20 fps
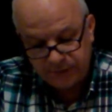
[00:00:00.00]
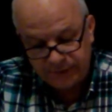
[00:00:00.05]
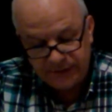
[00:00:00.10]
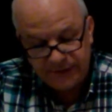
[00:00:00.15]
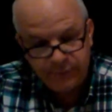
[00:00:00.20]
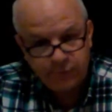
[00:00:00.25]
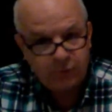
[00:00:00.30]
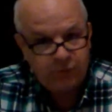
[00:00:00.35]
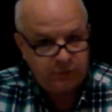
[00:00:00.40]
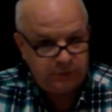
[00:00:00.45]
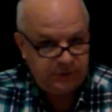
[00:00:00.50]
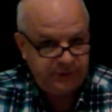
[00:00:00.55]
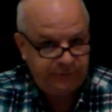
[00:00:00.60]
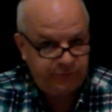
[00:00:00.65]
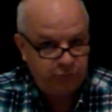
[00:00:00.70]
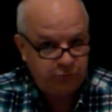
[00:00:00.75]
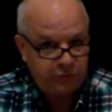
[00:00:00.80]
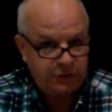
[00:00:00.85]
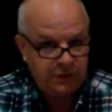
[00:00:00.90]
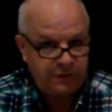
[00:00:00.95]
he won't
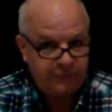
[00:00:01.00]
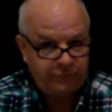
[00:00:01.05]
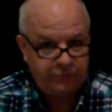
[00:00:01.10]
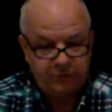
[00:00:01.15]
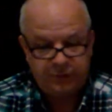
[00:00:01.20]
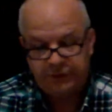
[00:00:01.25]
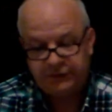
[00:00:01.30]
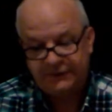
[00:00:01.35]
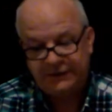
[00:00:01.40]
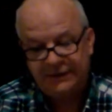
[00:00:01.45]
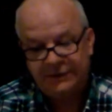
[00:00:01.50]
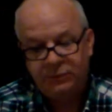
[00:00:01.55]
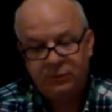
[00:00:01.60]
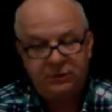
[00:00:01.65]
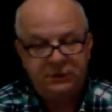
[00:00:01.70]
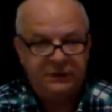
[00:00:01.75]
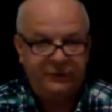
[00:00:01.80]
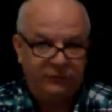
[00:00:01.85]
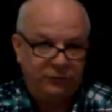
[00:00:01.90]
leave you comfortless. He won't